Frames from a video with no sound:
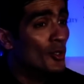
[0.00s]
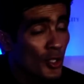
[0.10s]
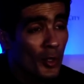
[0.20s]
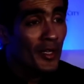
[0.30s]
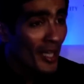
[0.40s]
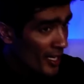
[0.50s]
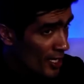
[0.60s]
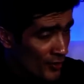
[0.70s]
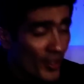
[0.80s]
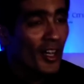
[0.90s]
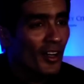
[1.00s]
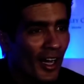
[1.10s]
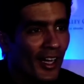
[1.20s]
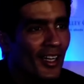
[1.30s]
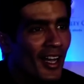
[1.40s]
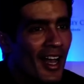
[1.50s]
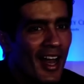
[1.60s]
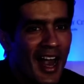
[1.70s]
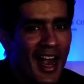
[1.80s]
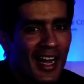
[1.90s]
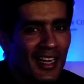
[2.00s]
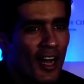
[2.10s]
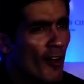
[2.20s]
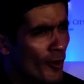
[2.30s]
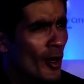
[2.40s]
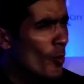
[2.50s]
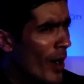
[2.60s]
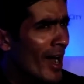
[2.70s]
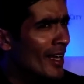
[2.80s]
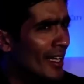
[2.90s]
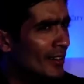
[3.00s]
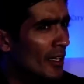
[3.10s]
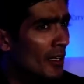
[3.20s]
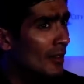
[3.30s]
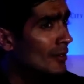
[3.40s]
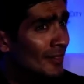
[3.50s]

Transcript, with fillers: Kutyogi Khadreshwara Rai, and for a while I think,